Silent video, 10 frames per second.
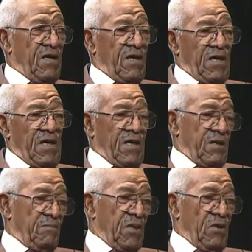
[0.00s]
and in
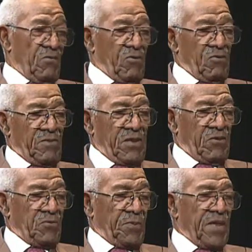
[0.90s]
the mill room and
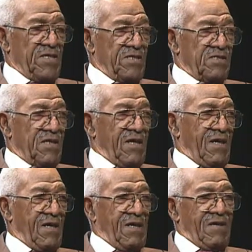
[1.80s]
those places.
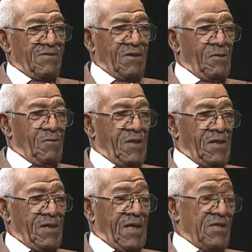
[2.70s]
So,
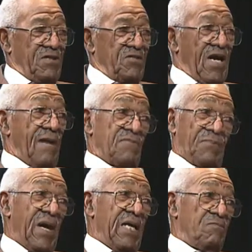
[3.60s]
and the jobs
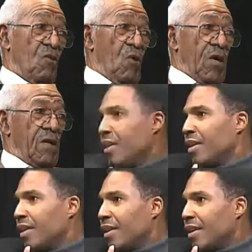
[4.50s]
paid more.
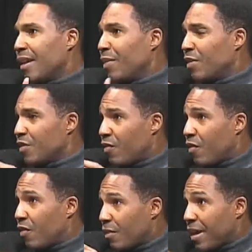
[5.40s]
I believe it's
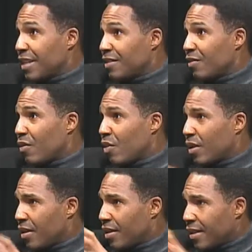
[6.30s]
from 1940 to
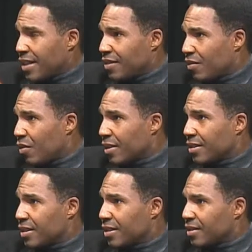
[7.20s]

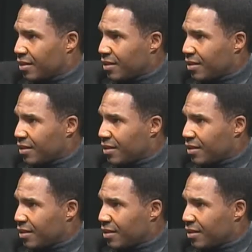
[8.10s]
1946.